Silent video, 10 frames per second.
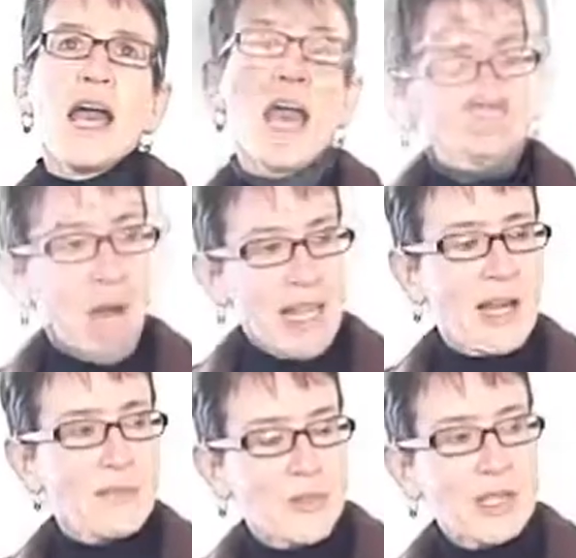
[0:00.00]
And while
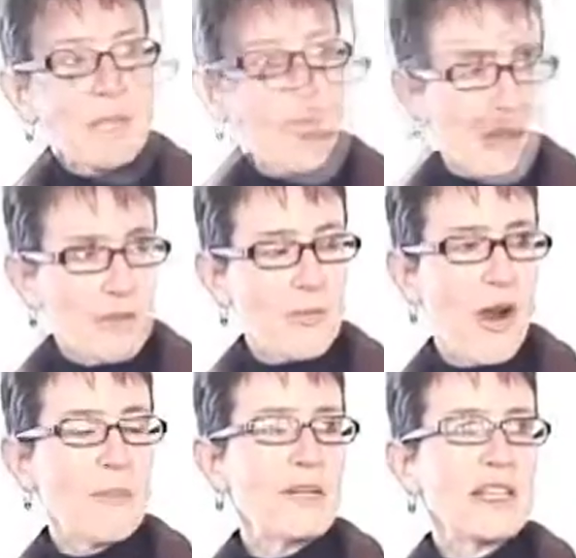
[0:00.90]
I'm doing the private
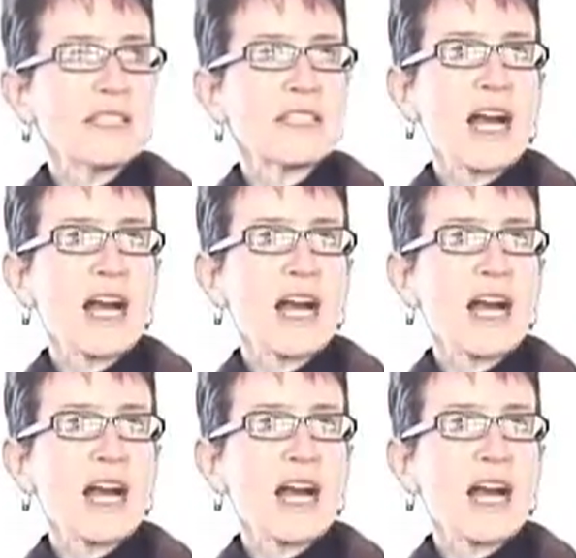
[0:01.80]
properties,